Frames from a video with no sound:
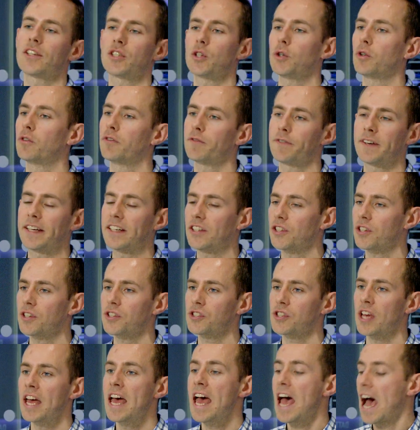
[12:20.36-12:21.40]
2
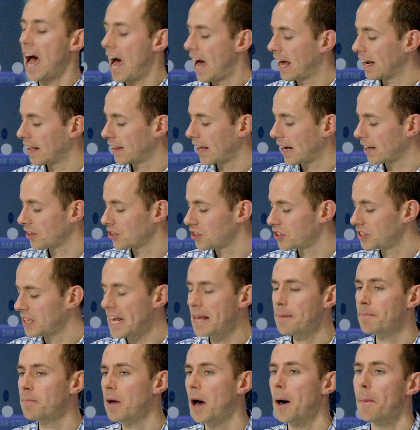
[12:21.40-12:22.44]
features and that
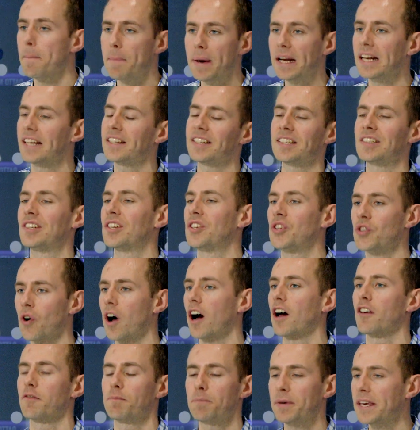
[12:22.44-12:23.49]
same ability to
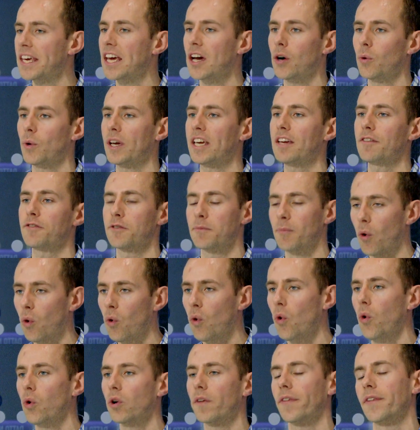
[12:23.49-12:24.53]
drive PoE from
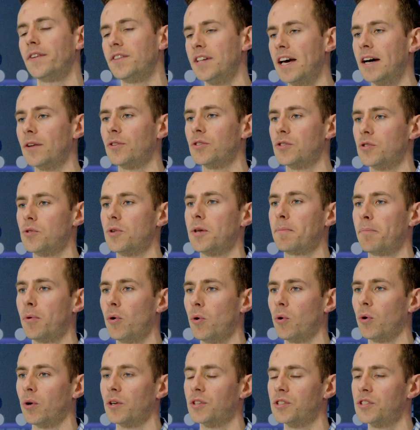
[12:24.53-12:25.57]
all of the downstream
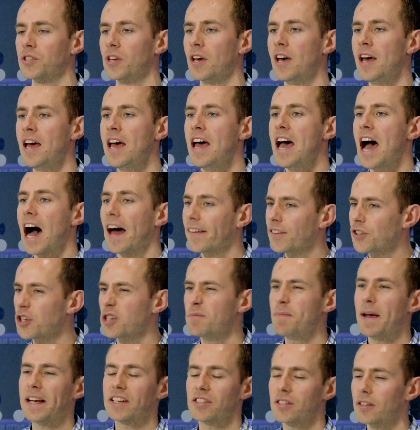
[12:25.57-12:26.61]
ports. And that
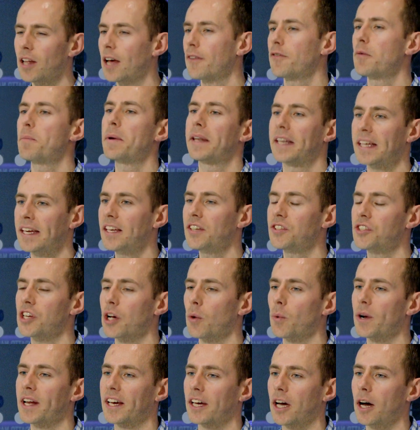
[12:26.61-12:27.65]
just makes life a bit
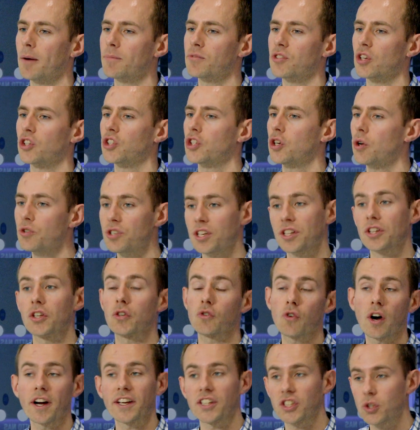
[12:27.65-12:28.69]
easier when it comes to choosing the
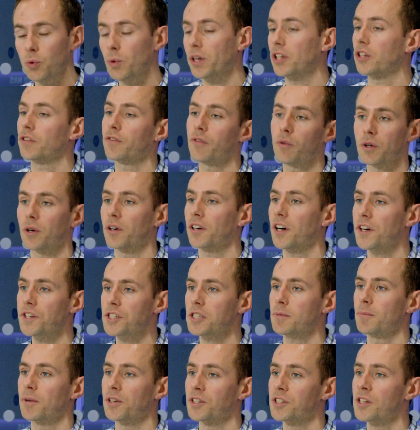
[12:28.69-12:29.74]
right switch for your
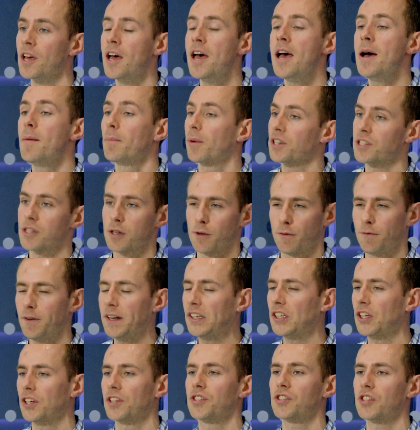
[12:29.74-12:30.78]
customers, because the
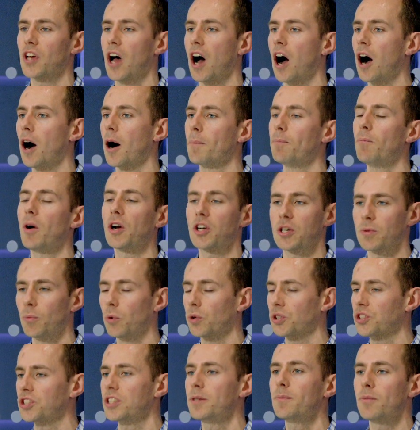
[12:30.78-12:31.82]
features are much
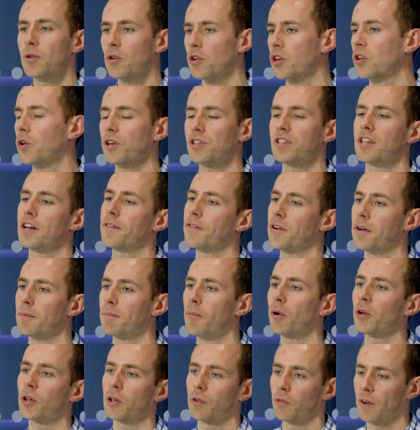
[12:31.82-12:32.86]
more similar across the different
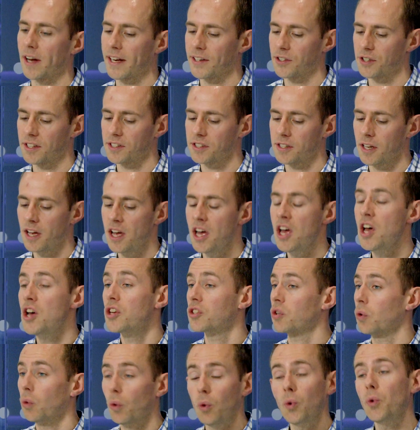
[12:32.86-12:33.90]
model ranges.
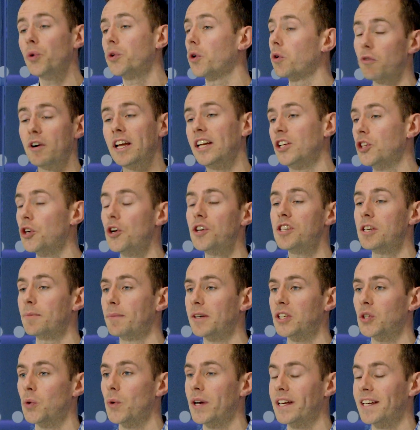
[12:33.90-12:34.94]
So all you're really choosing
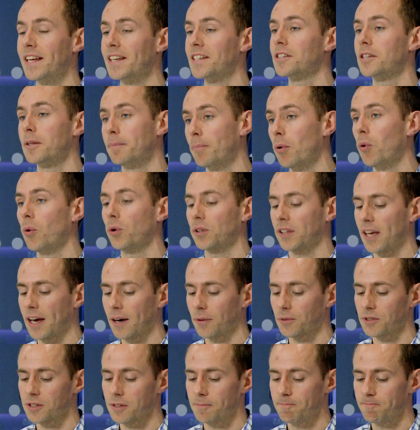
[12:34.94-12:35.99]
between is the port
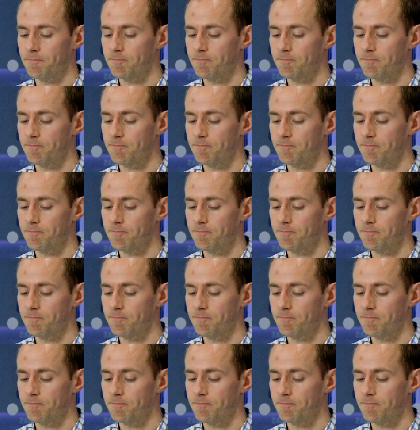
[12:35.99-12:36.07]
count.